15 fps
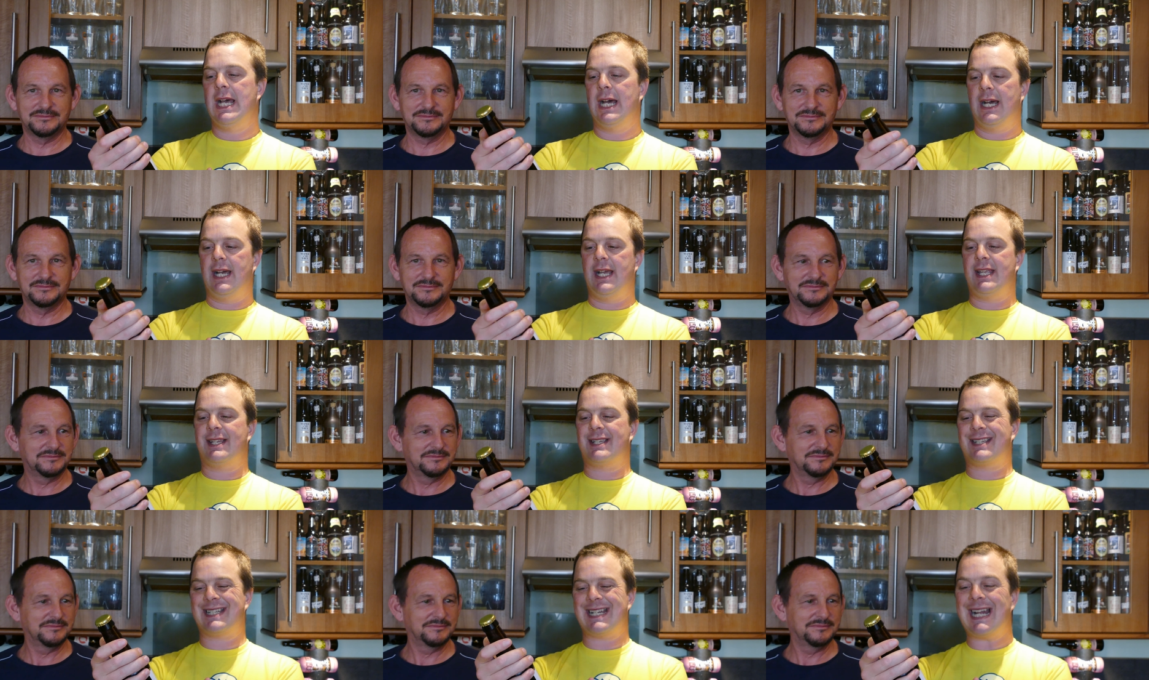Speaker 1: Uh, it's
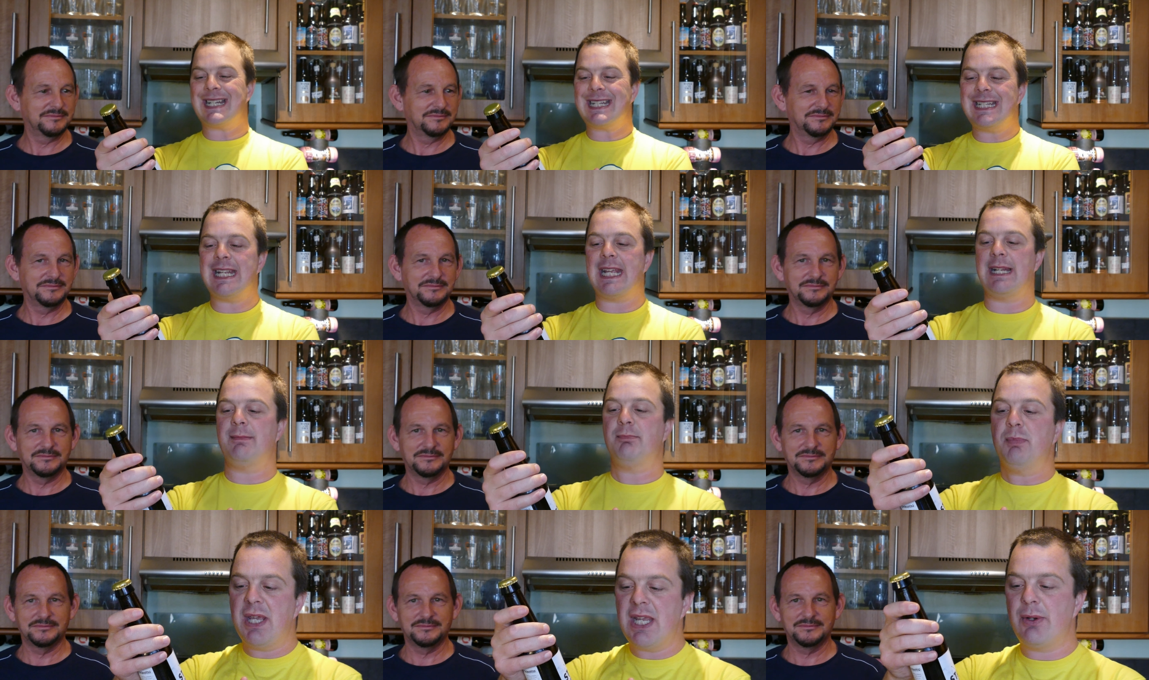Stadin
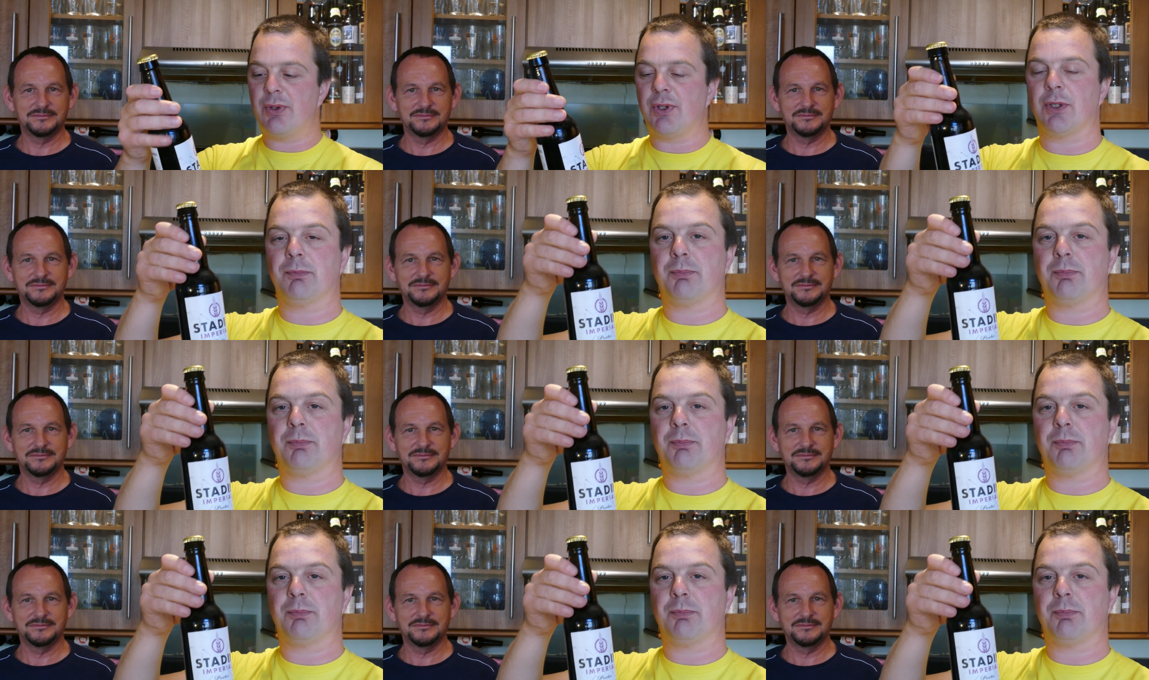Imperial